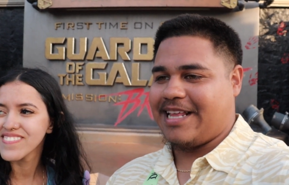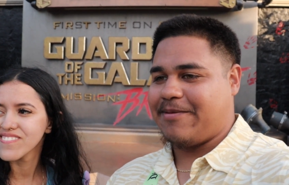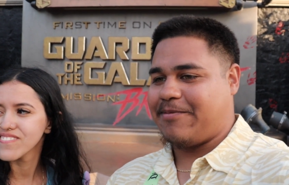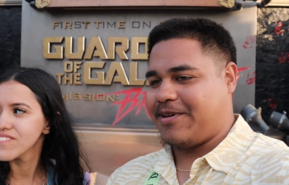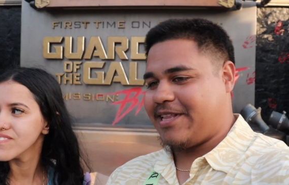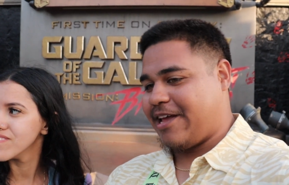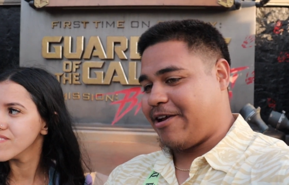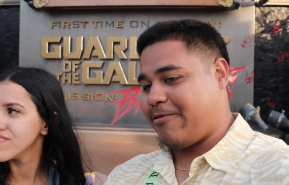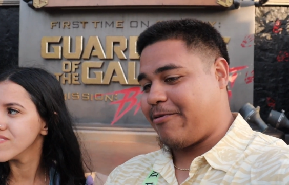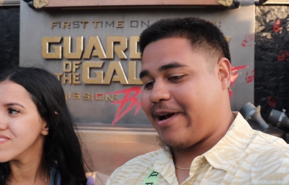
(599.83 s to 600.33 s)

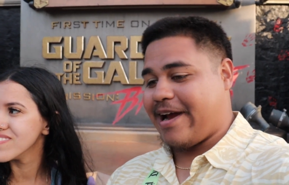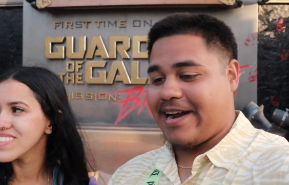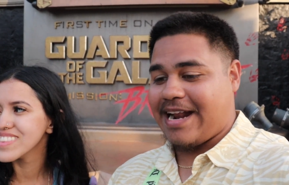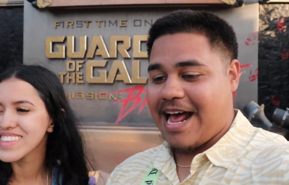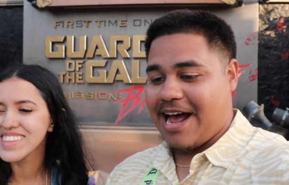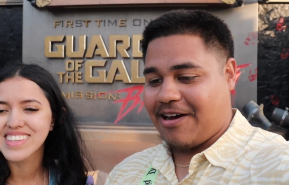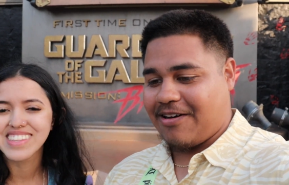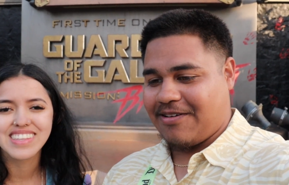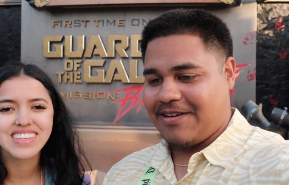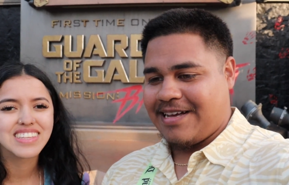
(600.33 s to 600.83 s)
Speaker 1: it, but they
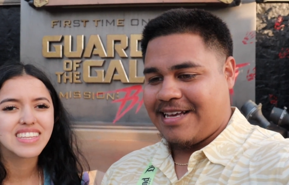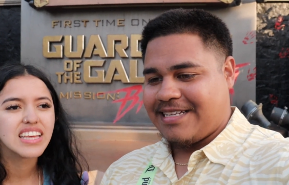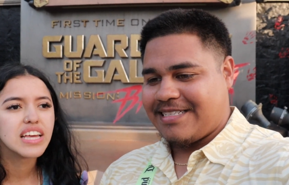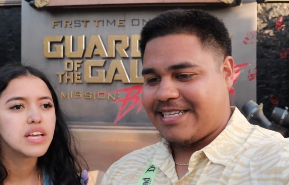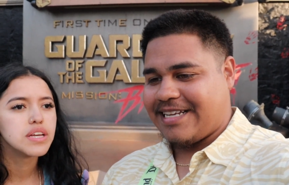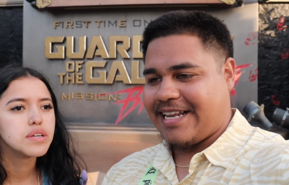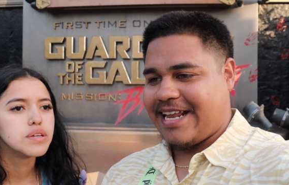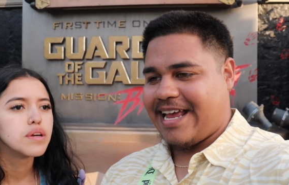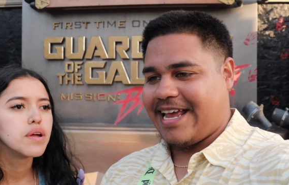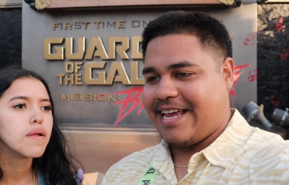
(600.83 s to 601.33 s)
ran out
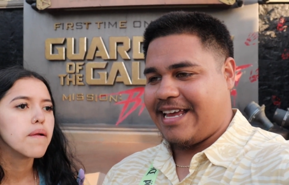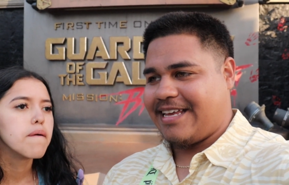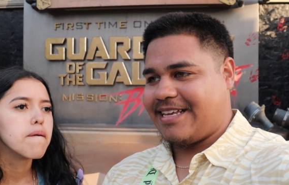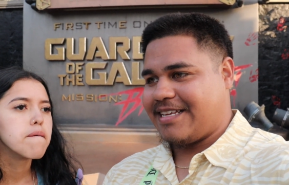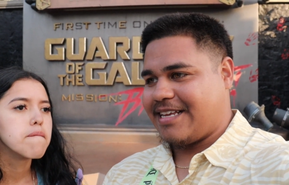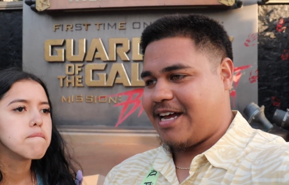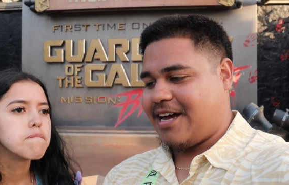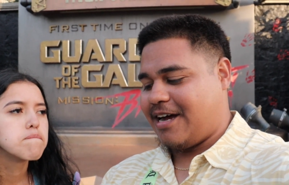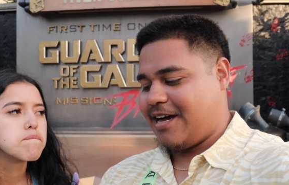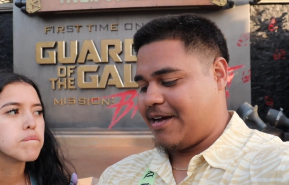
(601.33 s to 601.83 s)
today.
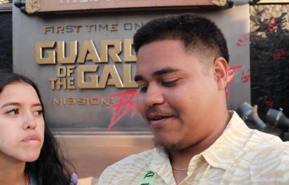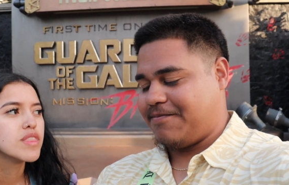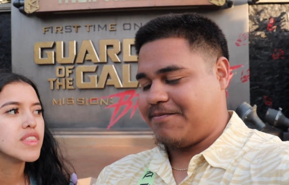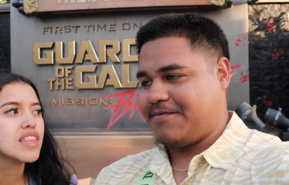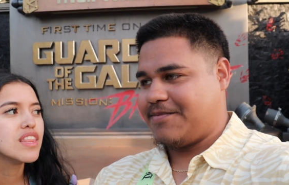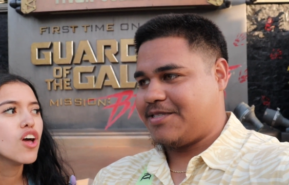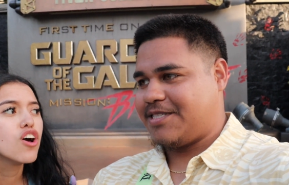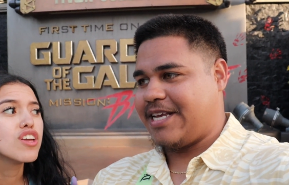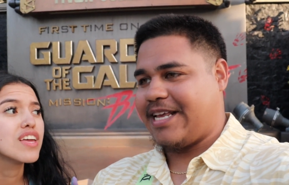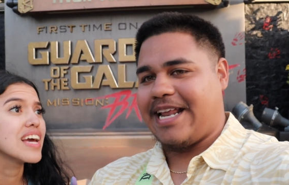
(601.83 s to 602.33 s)
Uh,
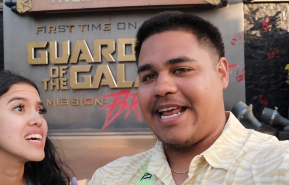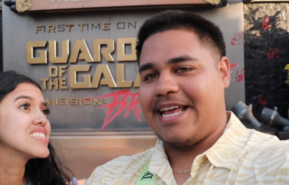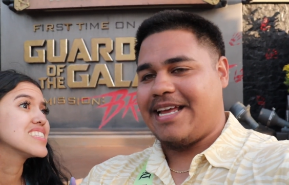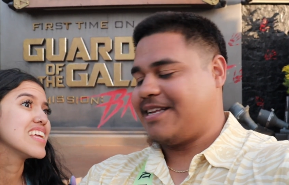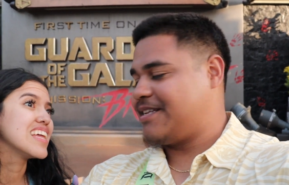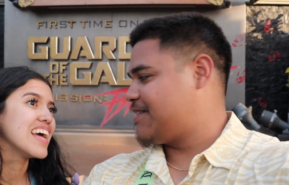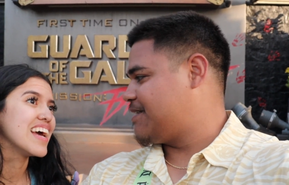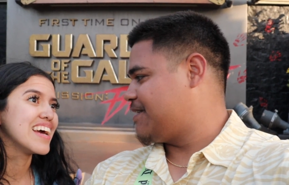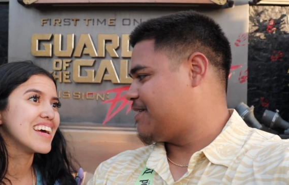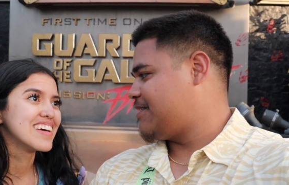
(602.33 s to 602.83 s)
no, today,
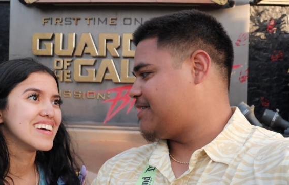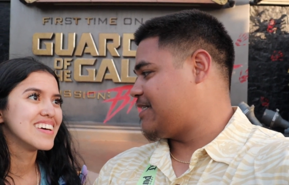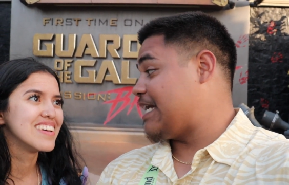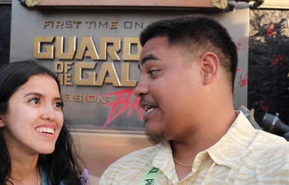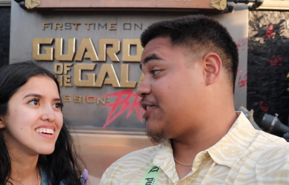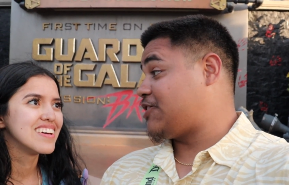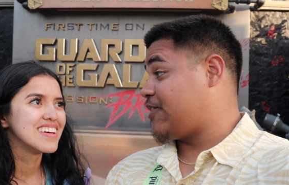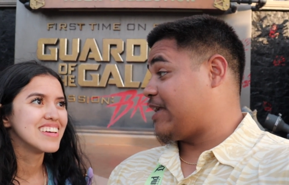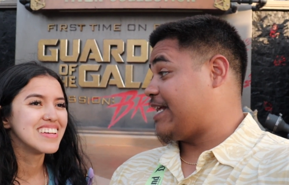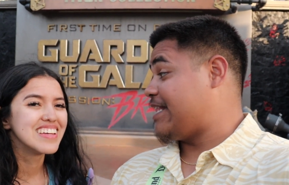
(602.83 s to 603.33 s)
yesterday.
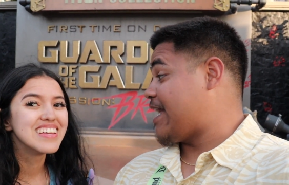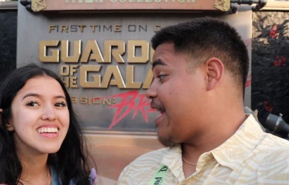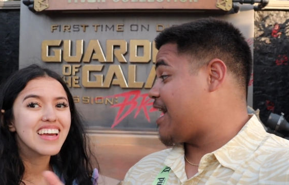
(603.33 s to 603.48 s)
yesterday. They